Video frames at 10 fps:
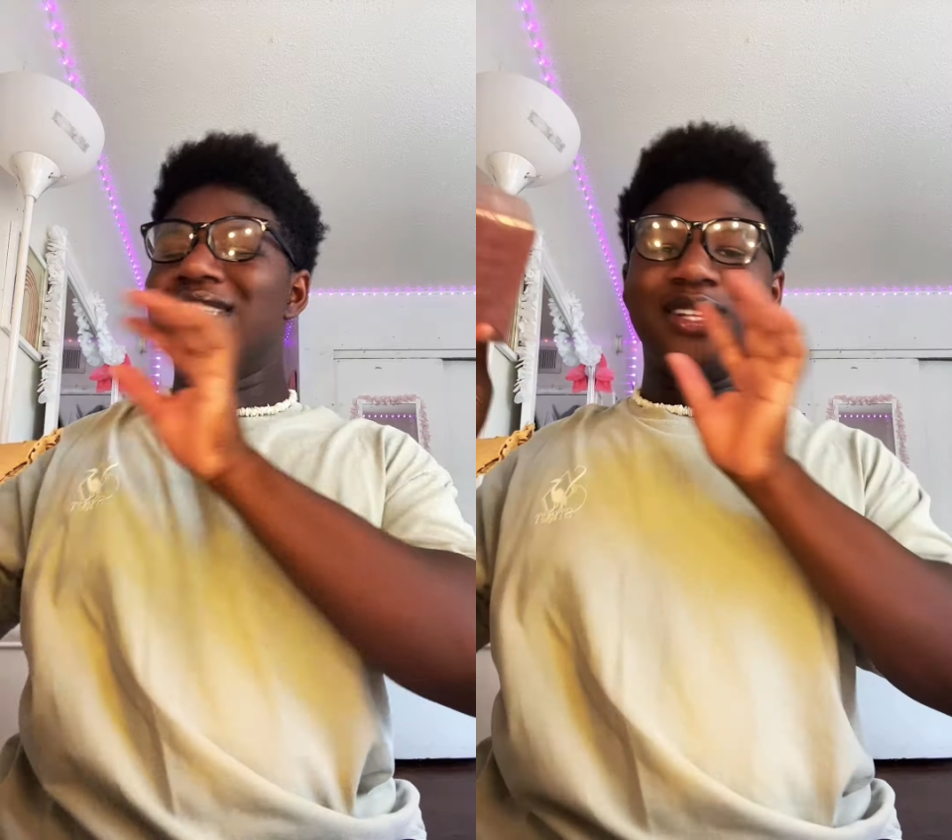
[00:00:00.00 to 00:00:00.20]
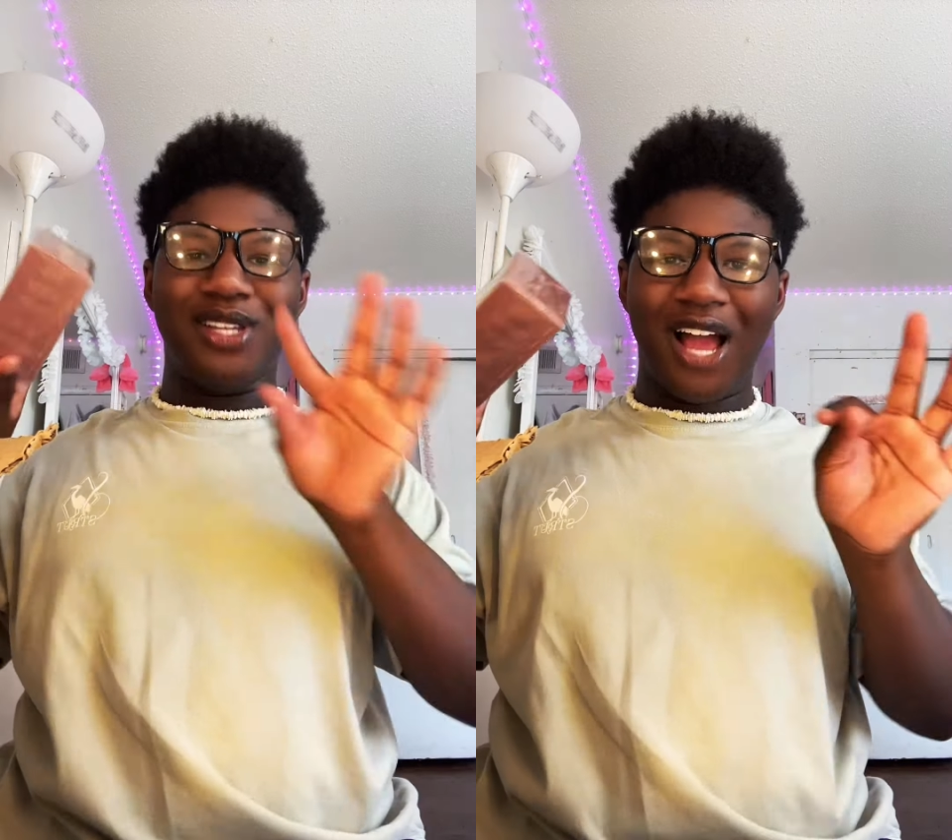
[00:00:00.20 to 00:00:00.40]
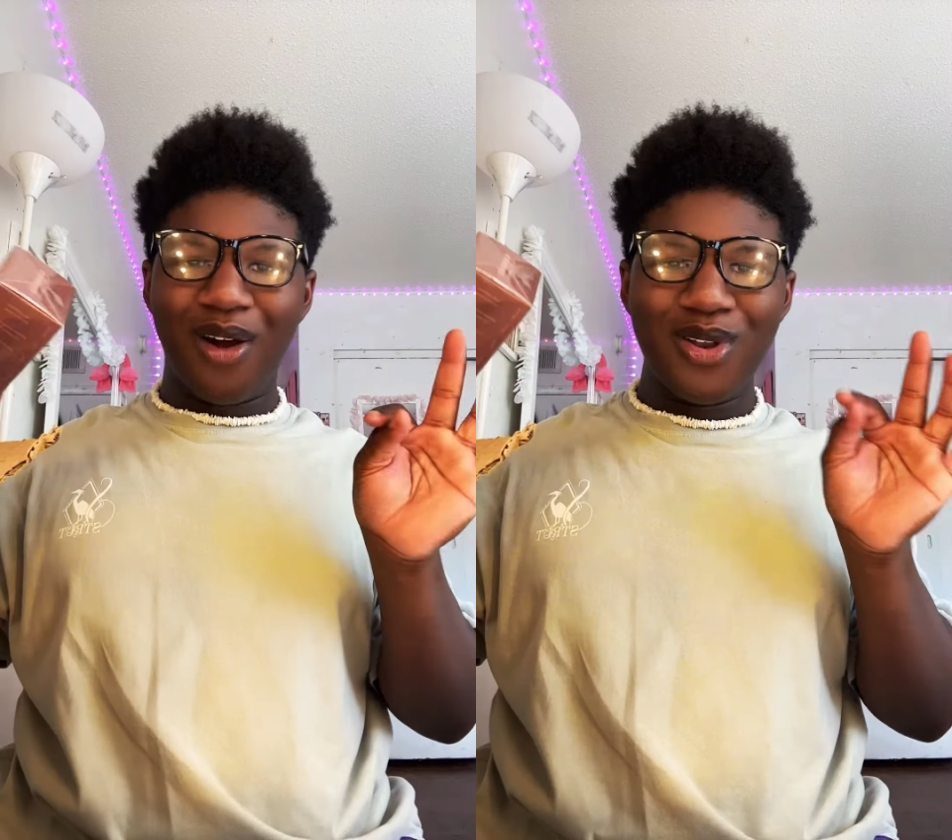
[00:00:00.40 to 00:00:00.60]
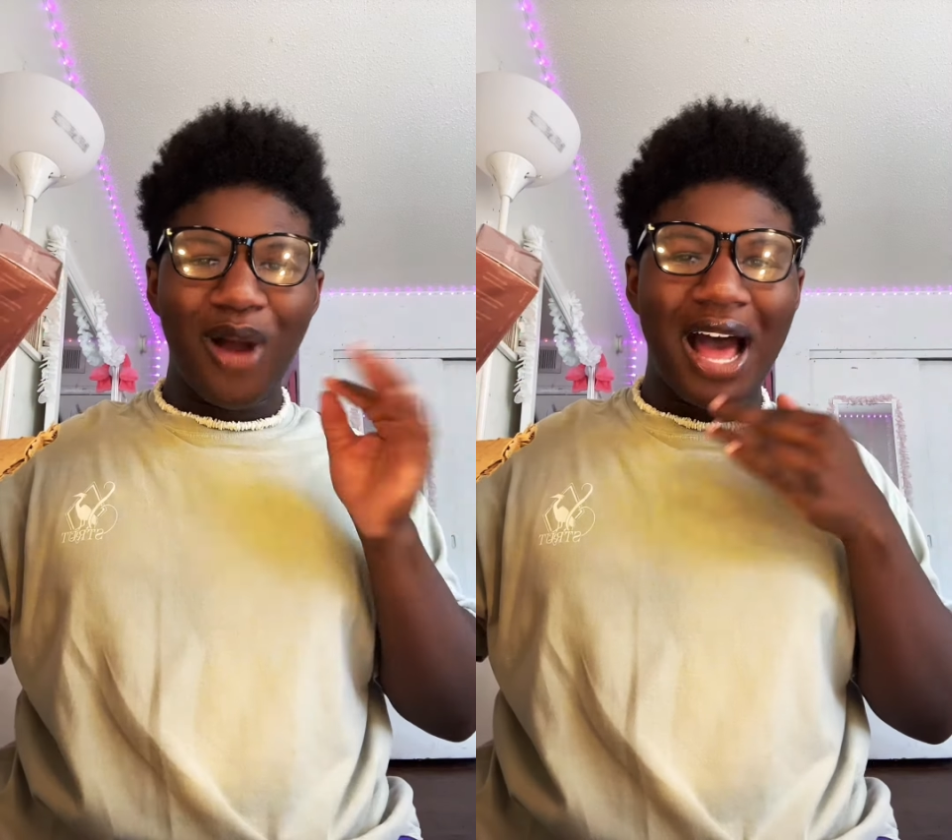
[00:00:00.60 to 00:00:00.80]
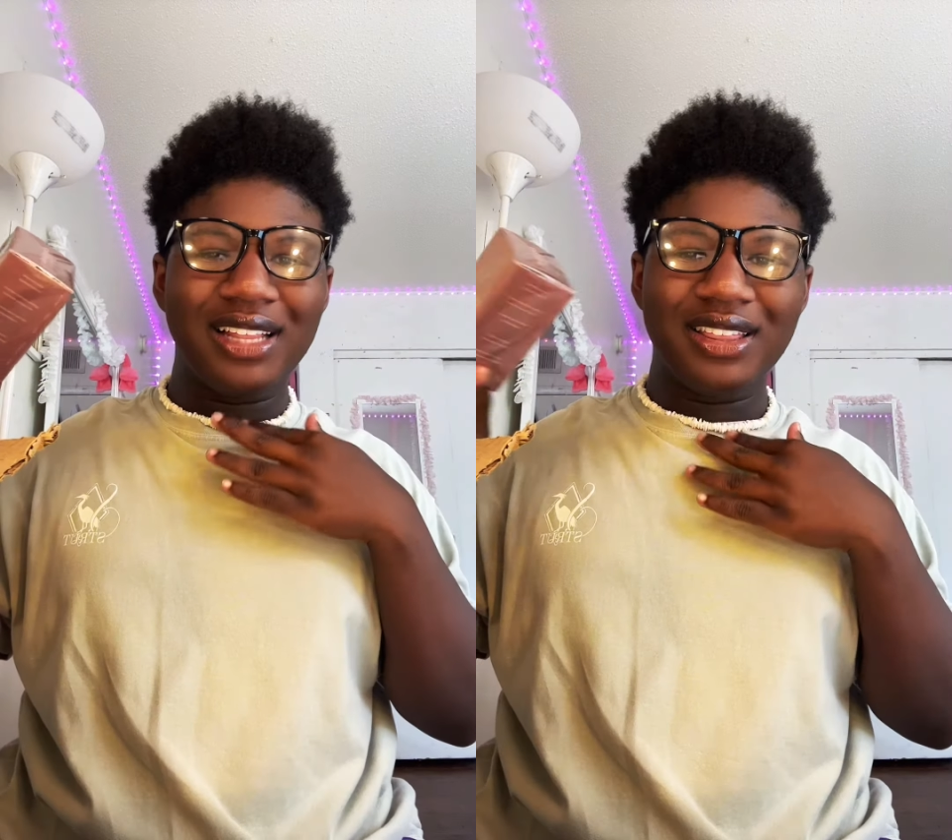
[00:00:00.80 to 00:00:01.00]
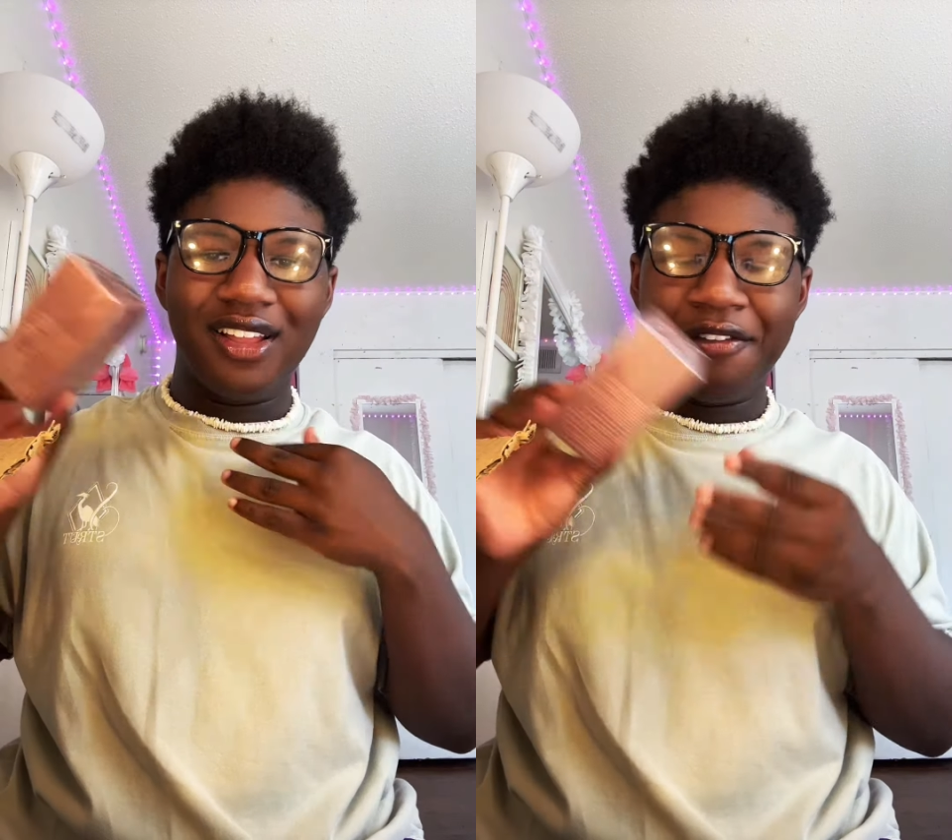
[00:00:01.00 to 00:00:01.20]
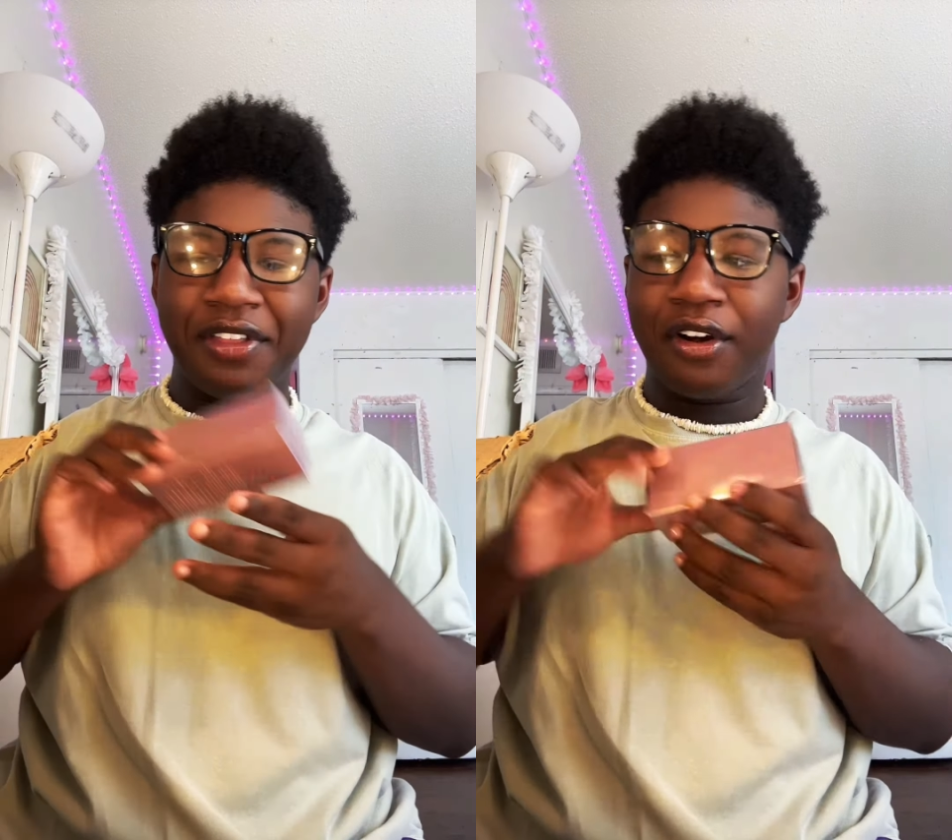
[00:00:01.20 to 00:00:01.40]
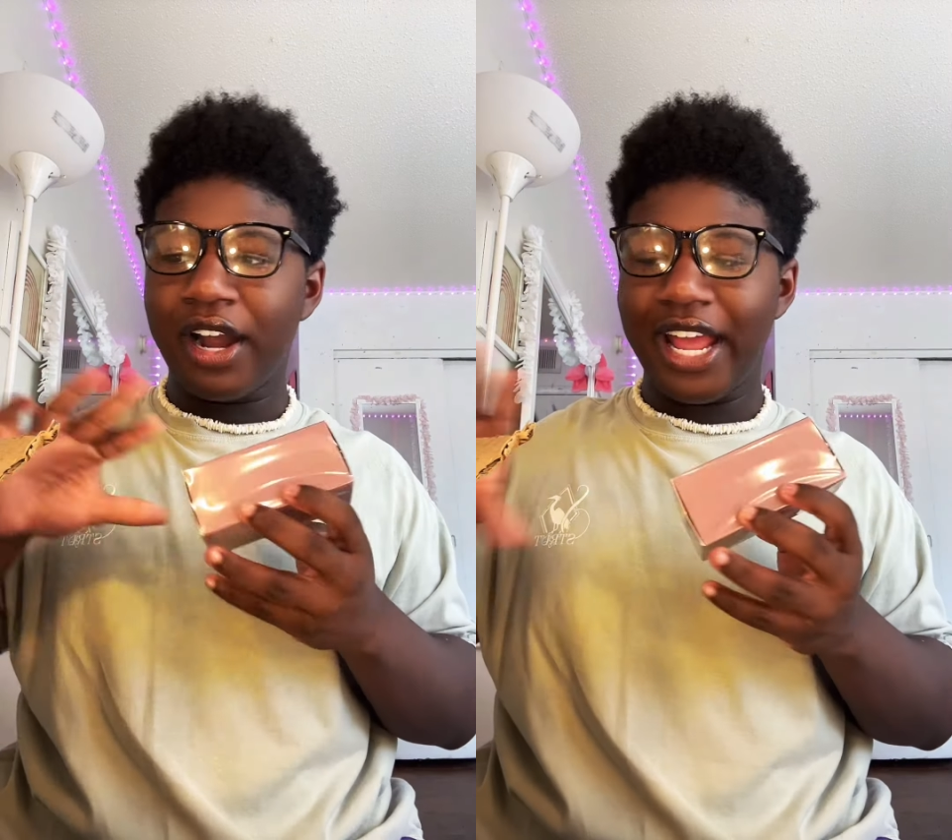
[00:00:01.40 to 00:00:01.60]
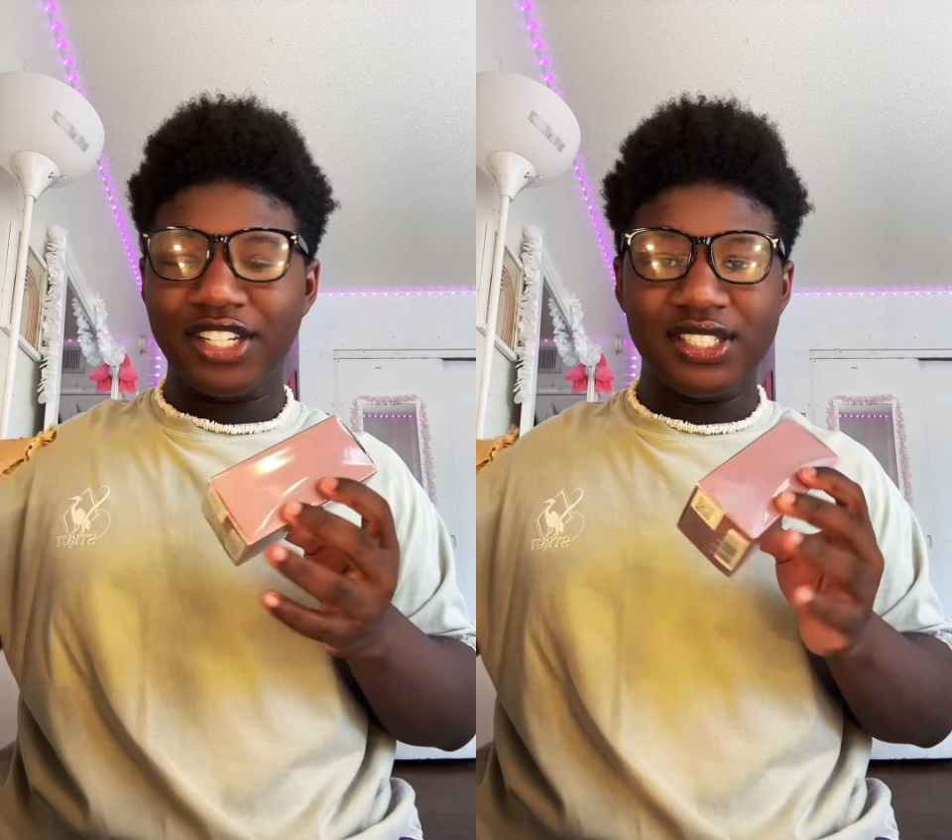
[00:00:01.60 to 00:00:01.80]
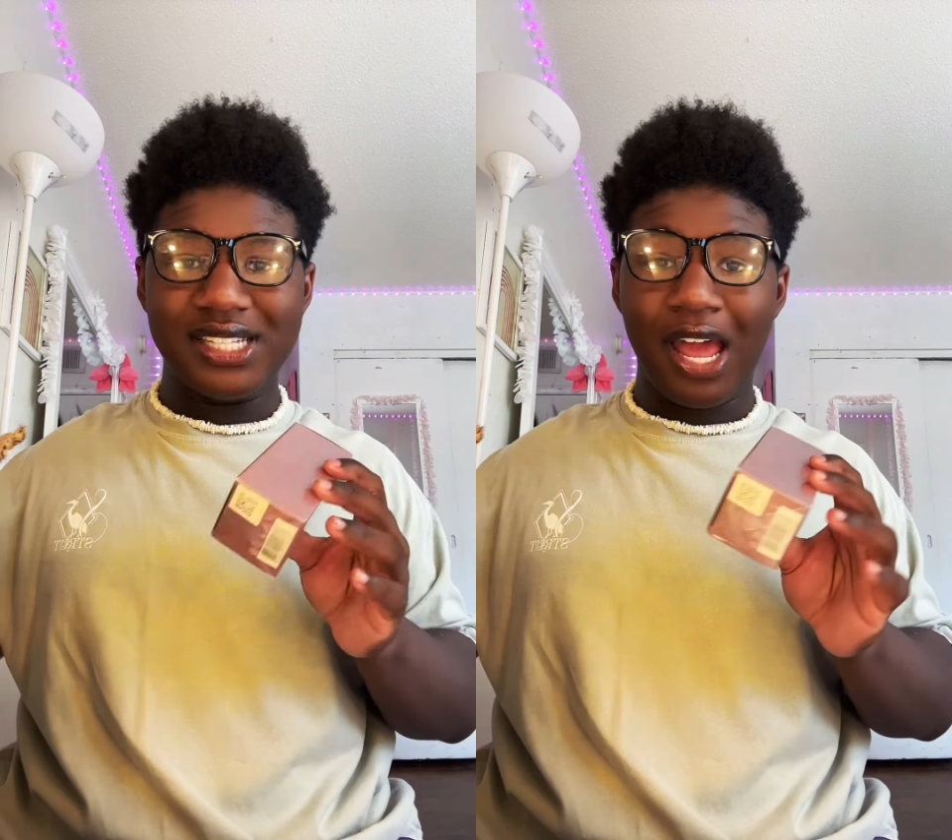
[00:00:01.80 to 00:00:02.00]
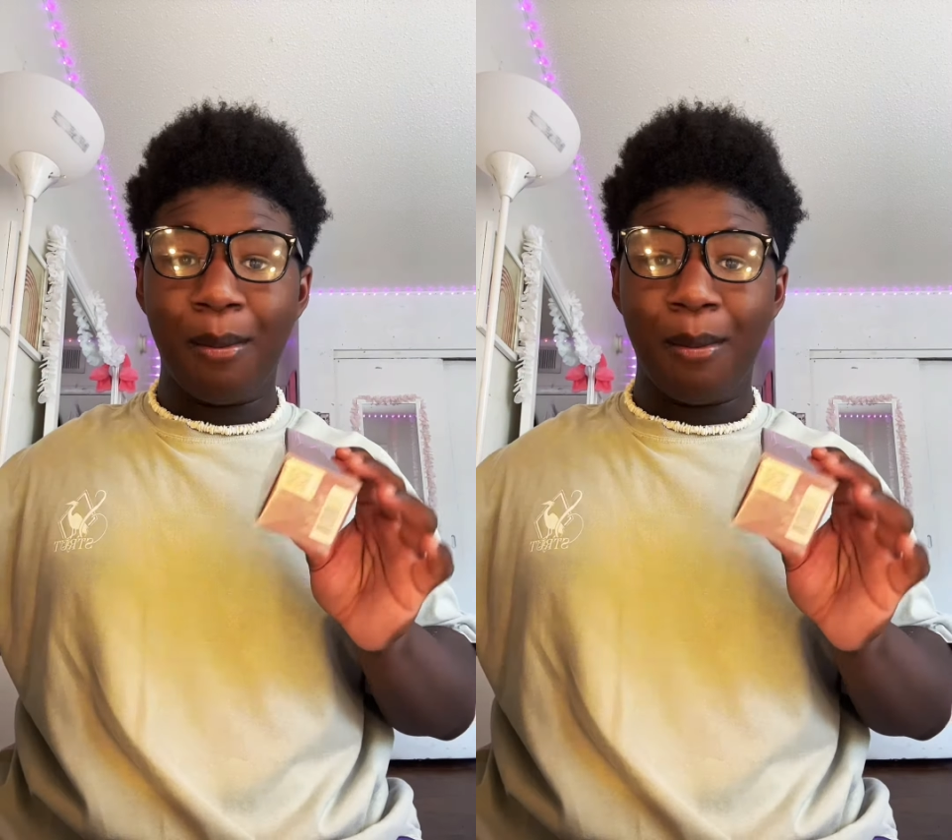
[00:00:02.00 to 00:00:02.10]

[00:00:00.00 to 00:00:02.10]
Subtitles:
So, y'all know I love the Kardashians now.